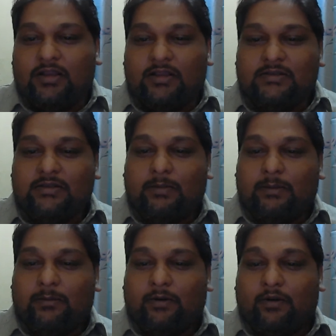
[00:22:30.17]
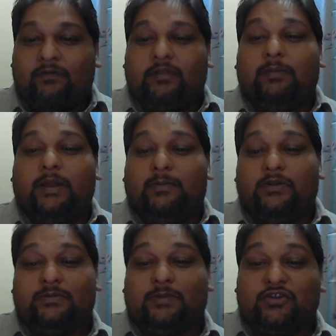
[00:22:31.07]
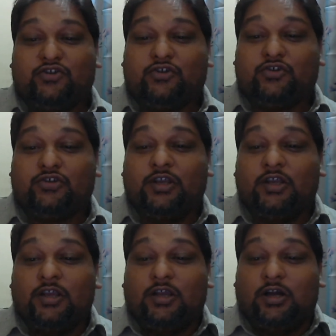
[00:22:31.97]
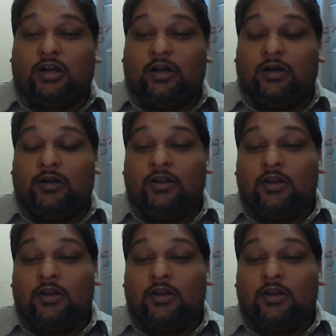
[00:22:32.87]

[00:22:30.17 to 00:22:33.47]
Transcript: He is a member of the Piper's Pleasures uh,